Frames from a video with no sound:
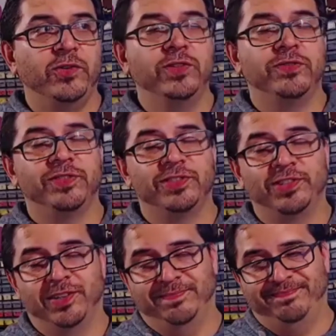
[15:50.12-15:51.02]
for
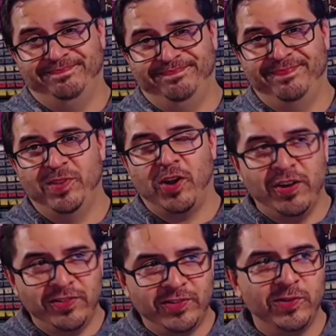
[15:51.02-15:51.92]
sure.
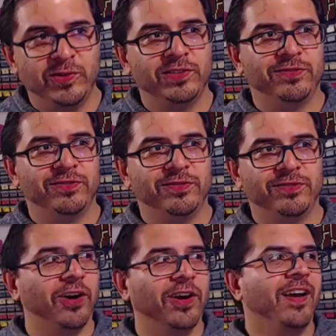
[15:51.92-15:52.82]
Cartoons for
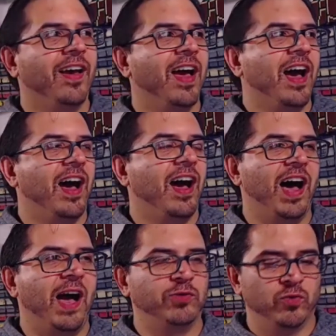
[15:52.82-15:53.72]
sure.
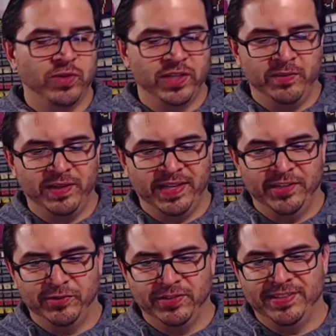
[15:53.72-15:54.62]
I was really, really
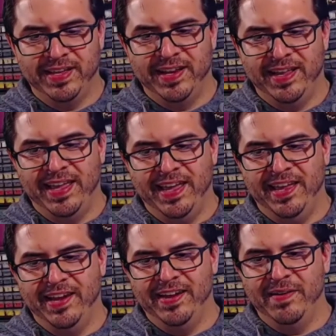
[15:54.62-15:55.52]
interested
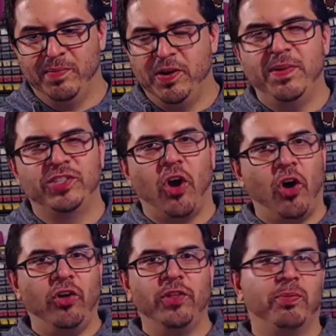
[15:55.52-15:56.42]
in pretty much
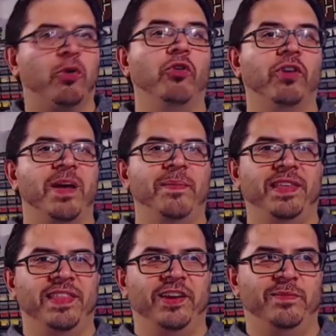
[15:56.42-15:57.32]
all the
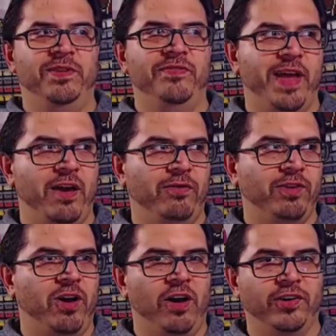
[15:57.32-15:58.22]
programming that could be found
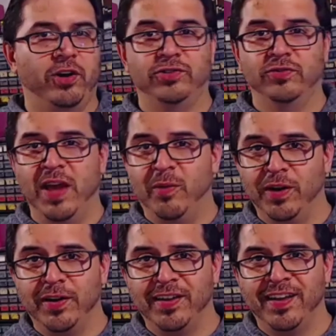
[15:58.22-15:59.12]
on Cartoon
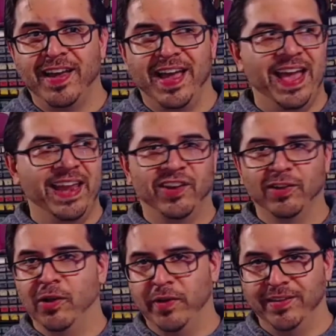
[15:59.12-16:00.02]
Network and
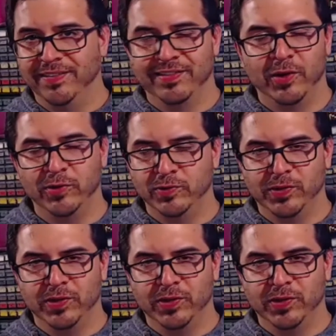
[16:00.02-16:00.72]
Nickelodeon. Those were,